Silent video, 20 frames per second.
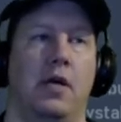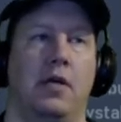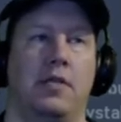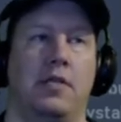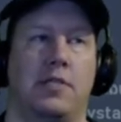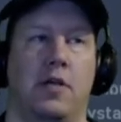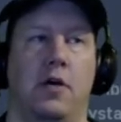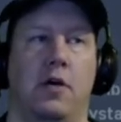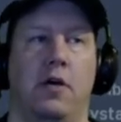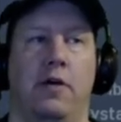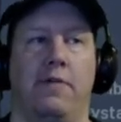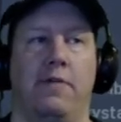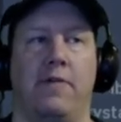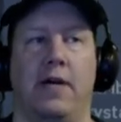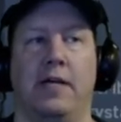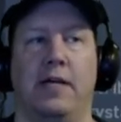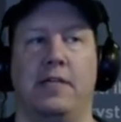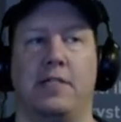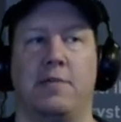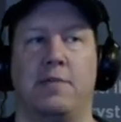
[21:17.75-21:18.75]
So if
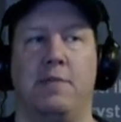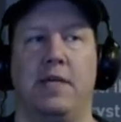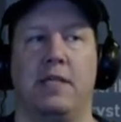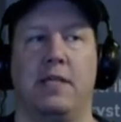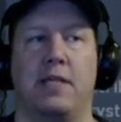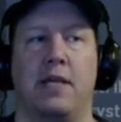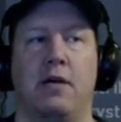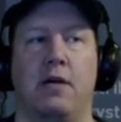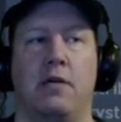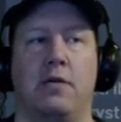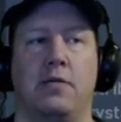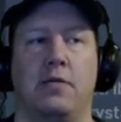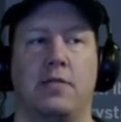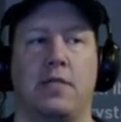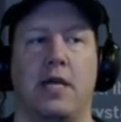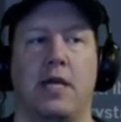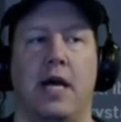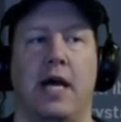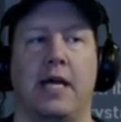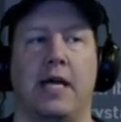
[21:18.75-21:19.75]
I spent
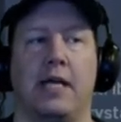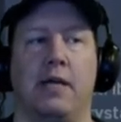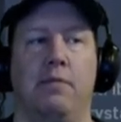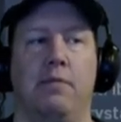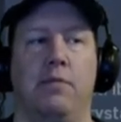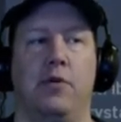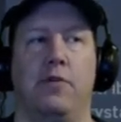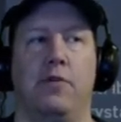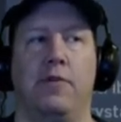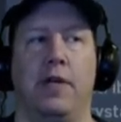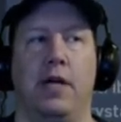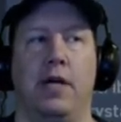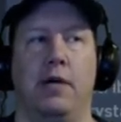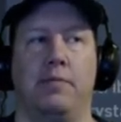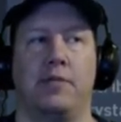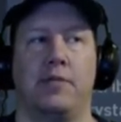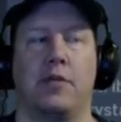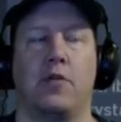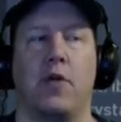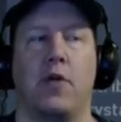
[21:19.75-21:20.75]
those, I can move it
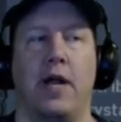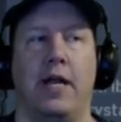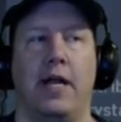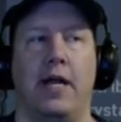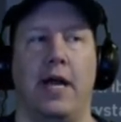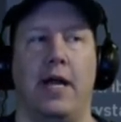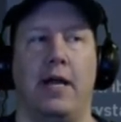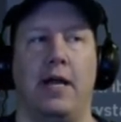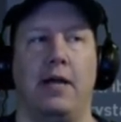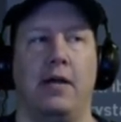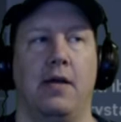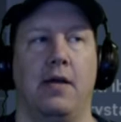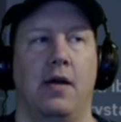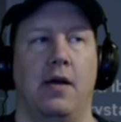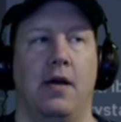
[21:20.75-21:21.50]
up to grade A.